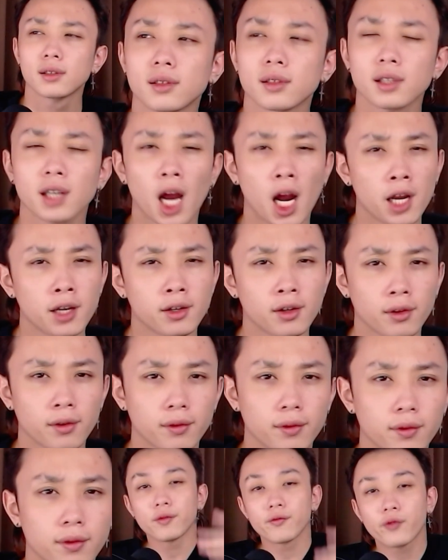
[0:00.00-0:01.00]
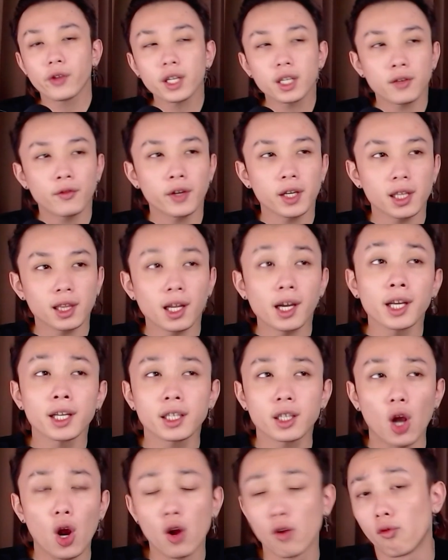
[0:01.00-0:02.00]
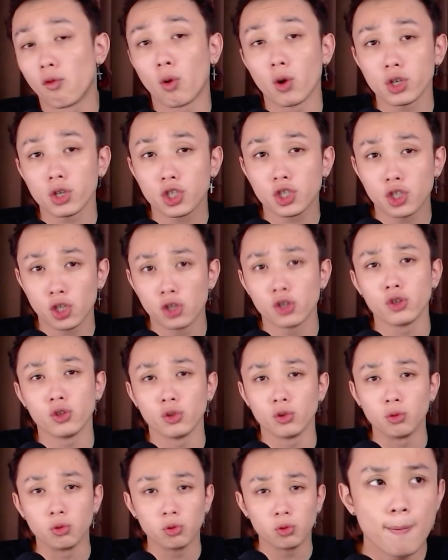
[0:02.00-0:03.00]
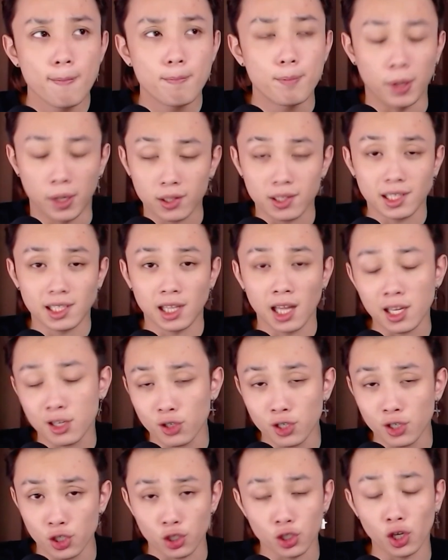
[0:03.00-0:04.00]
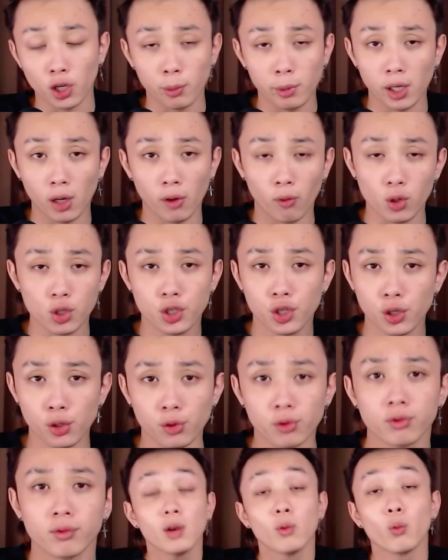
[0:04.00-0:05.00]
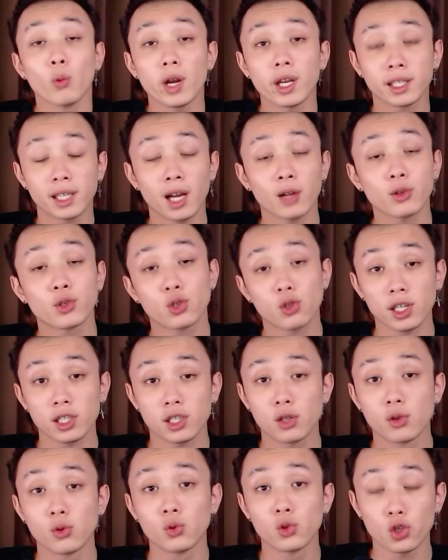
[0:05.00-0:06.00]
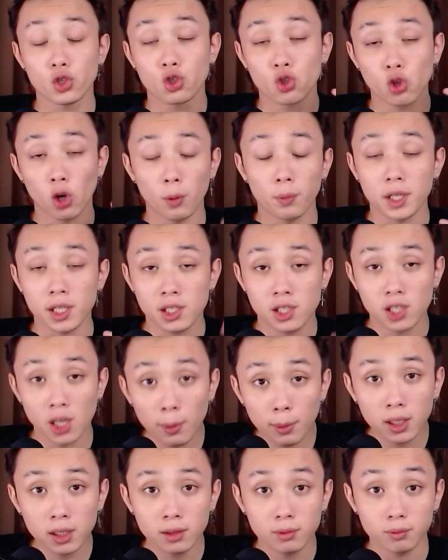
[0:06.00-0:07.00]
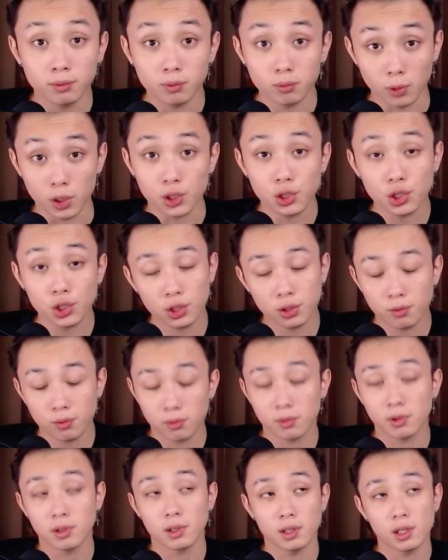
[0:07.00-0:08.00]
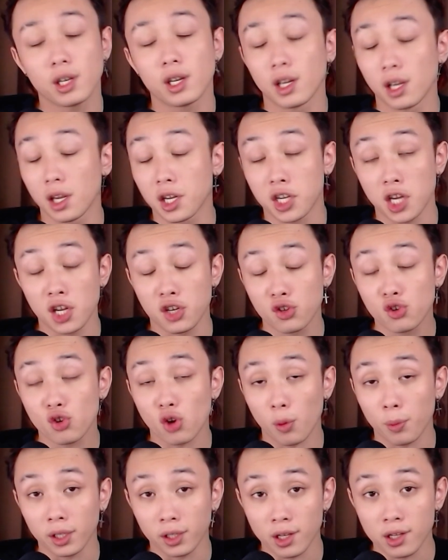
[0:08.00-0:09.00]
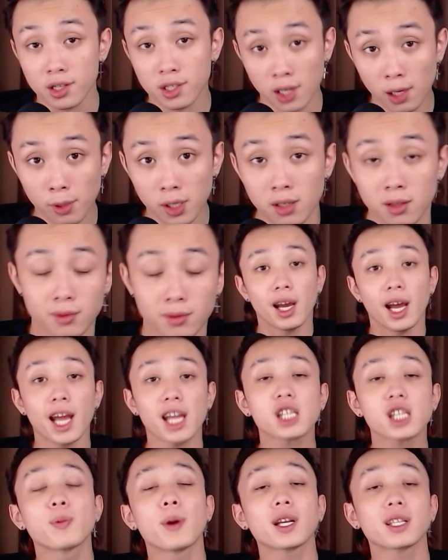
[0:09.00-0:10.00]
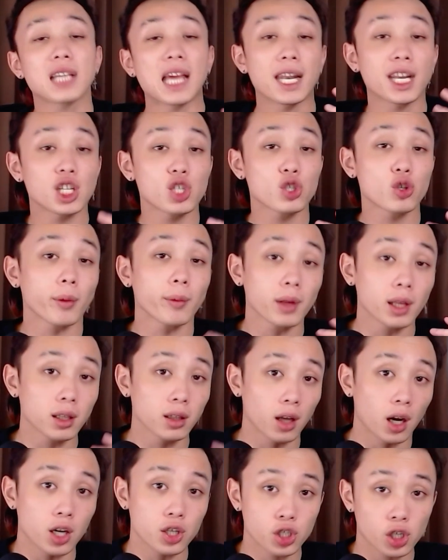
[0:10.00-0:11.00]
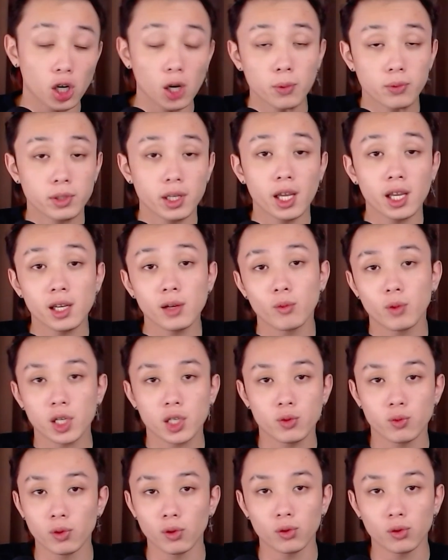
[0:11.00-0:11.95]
kind of. Think of it like Overwatch 2 because it's literally just going to be Overwatch 2. When Counter-Strike 2 does drop this summer, which it's dropping this summer, expect an extremely large update which will